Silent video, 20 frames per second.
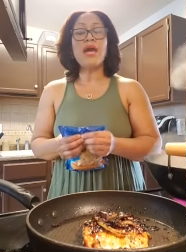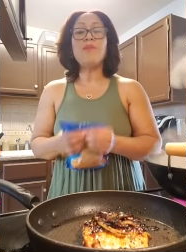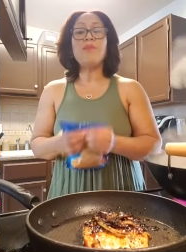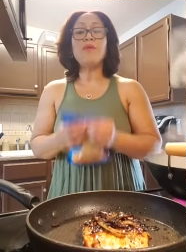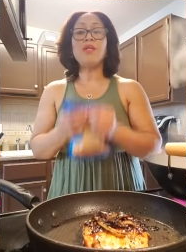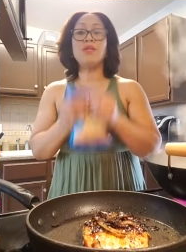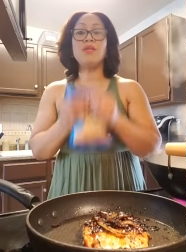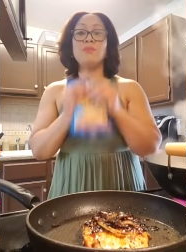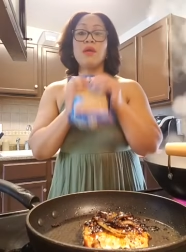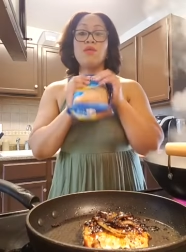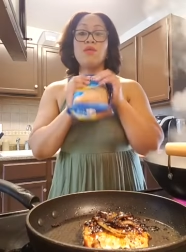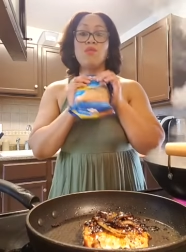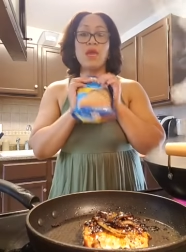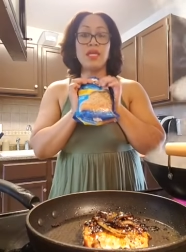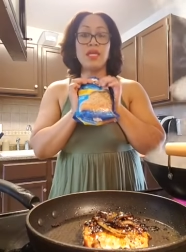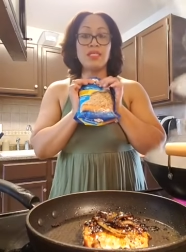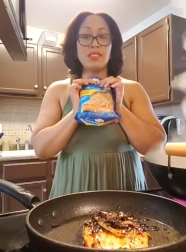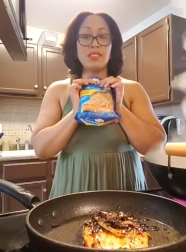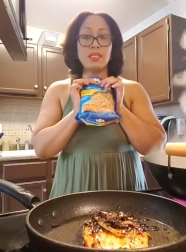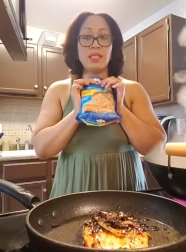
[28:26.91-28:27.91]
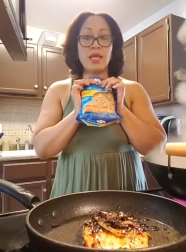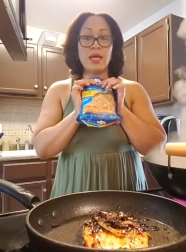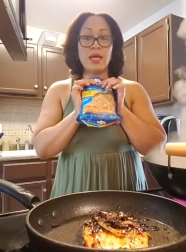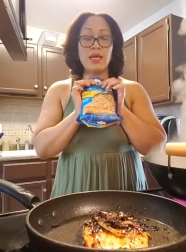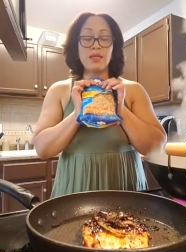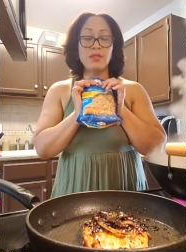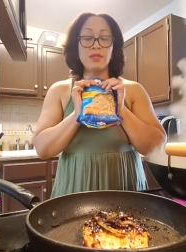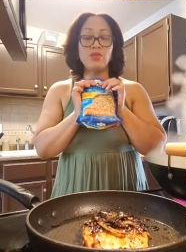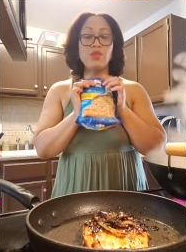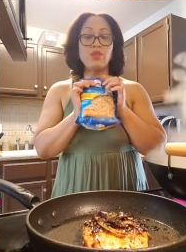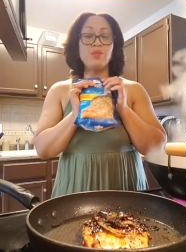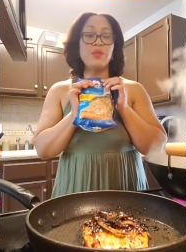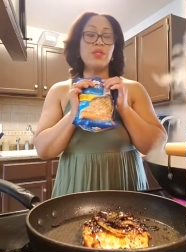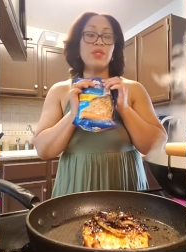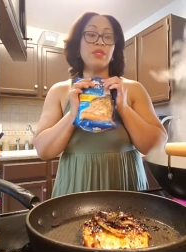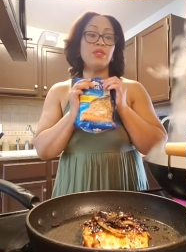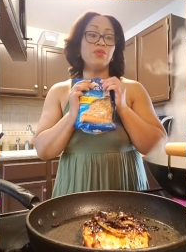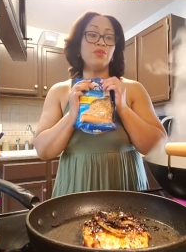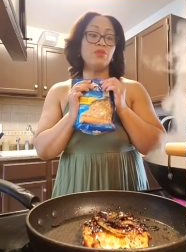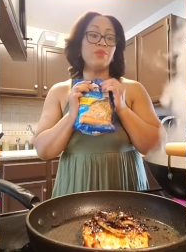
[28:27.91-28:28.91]
I put it in my rice a lot. You can put it
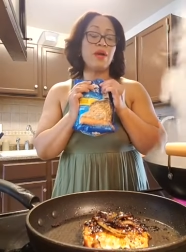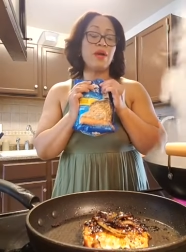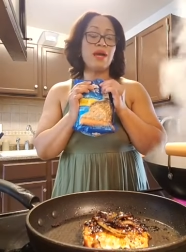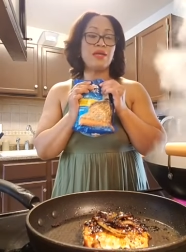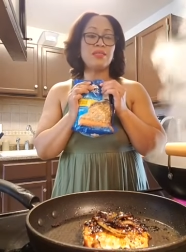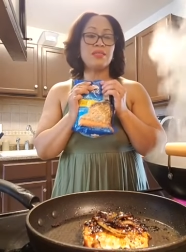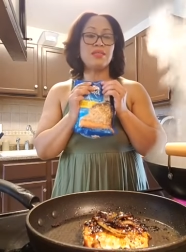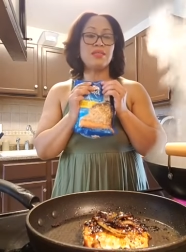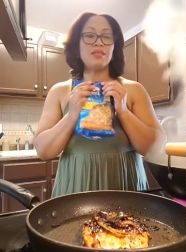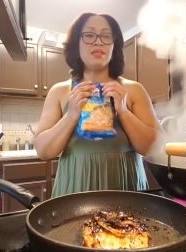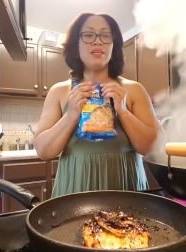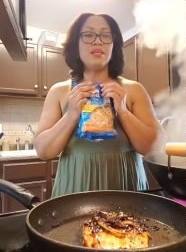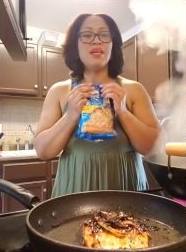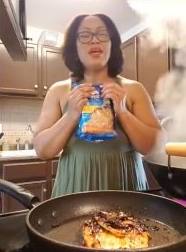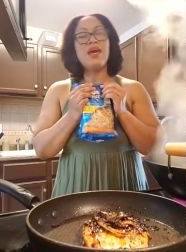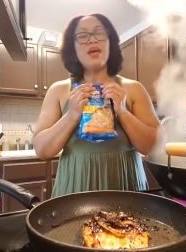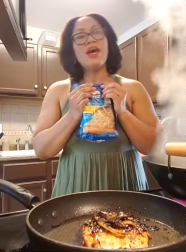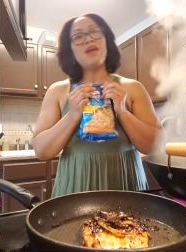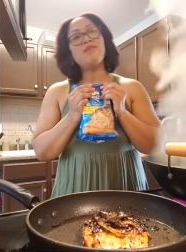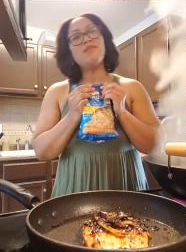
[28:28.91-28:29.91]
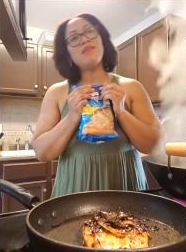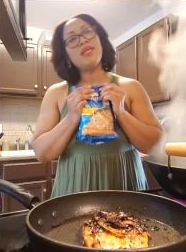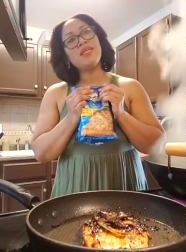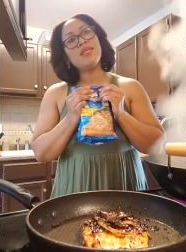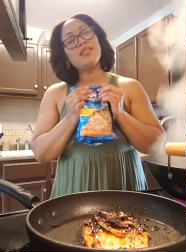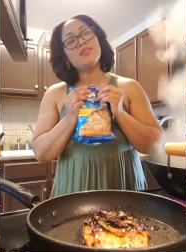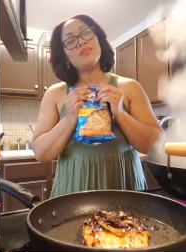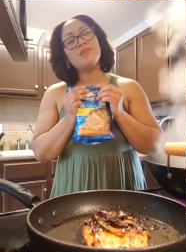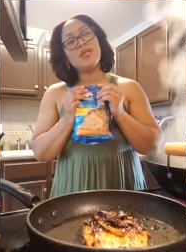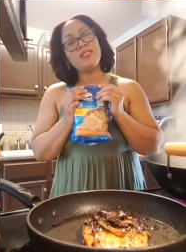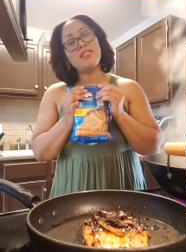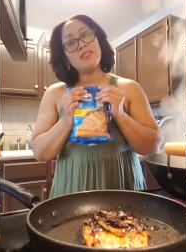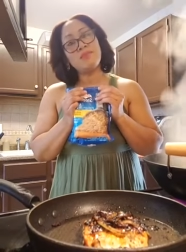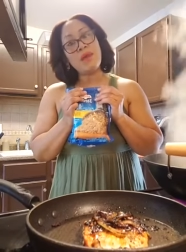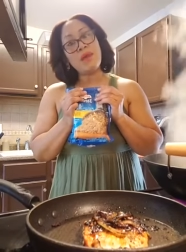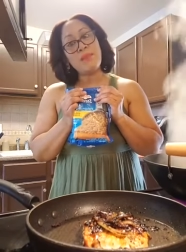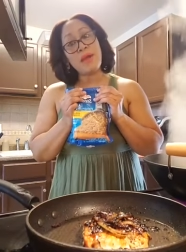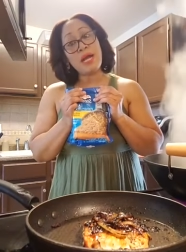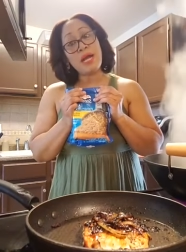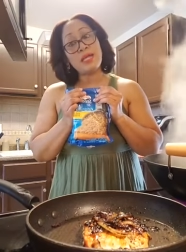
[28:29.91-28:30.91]
in your pasta. I don't like it as much in
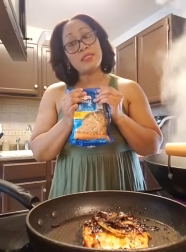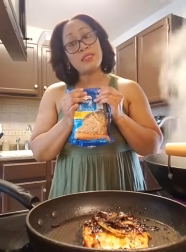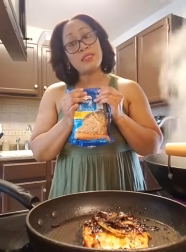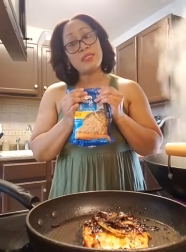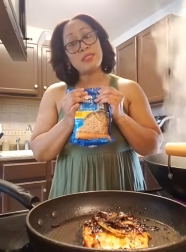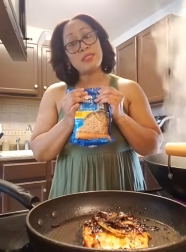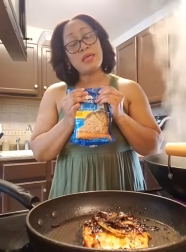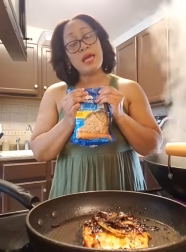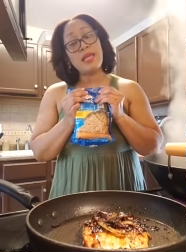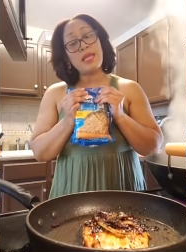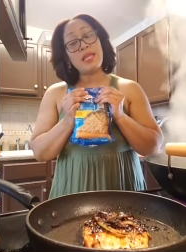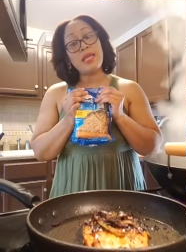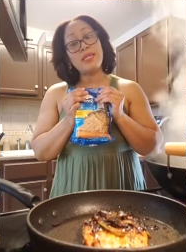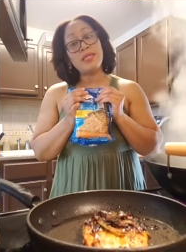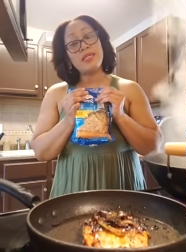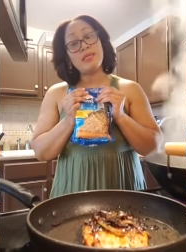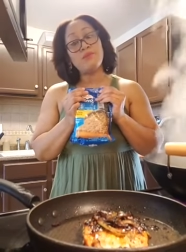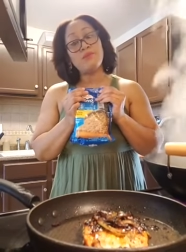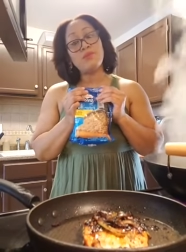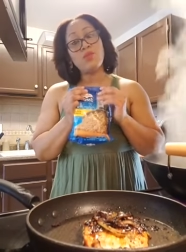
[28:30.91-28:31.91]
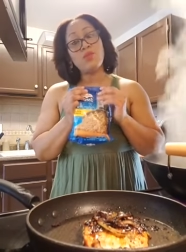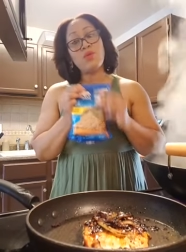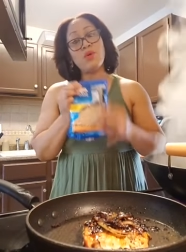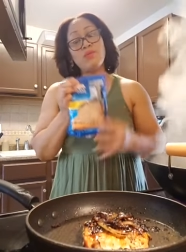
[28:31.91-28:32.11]
my pasta. I like it more